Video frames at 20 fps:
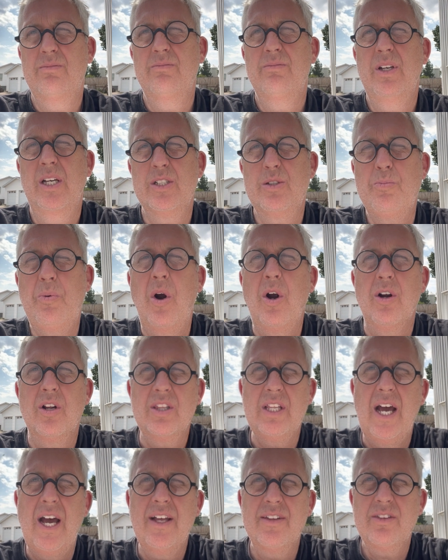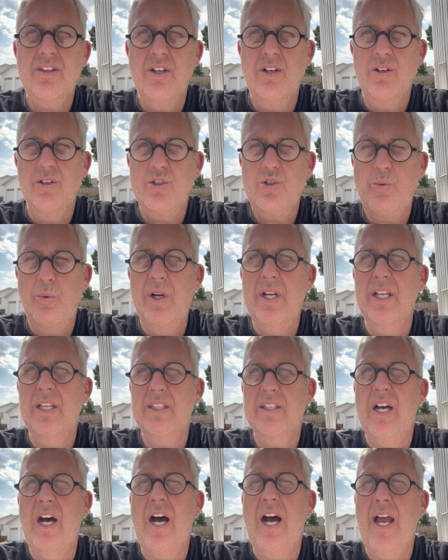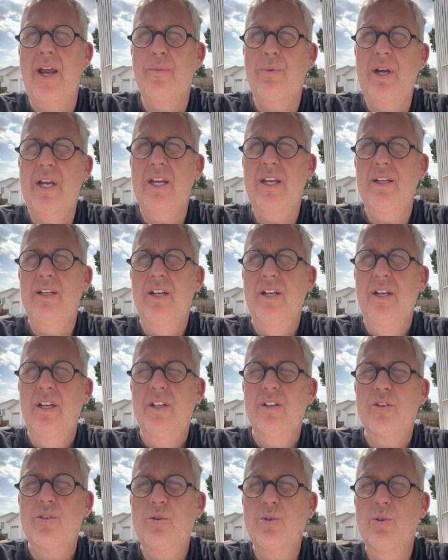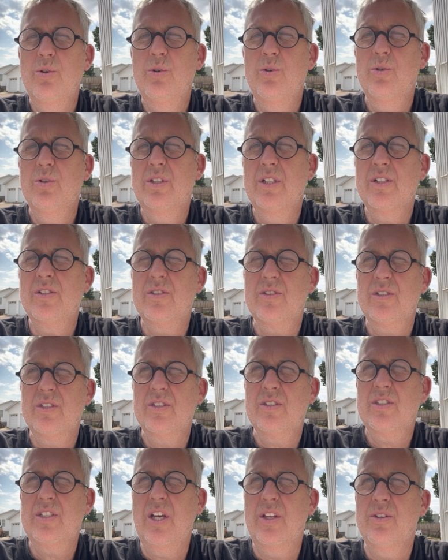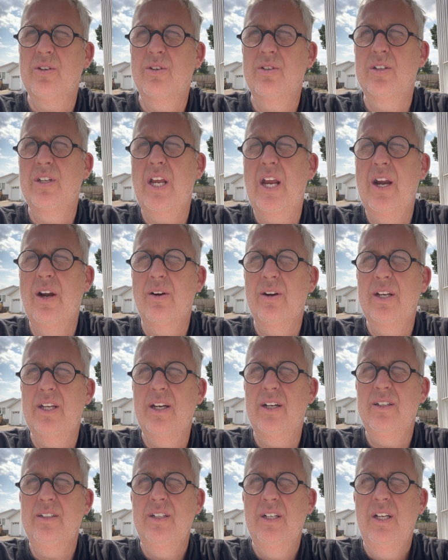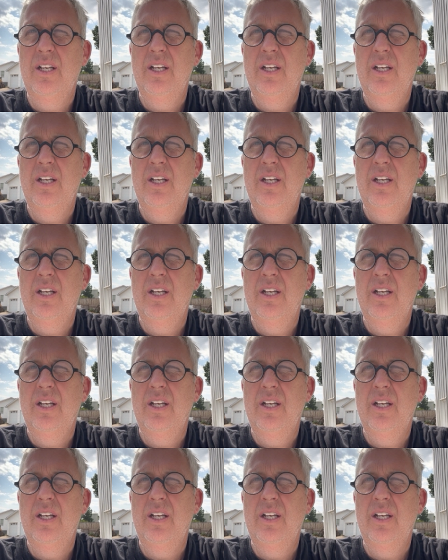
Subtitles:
as part of that, they're twinning the highway through this southern area,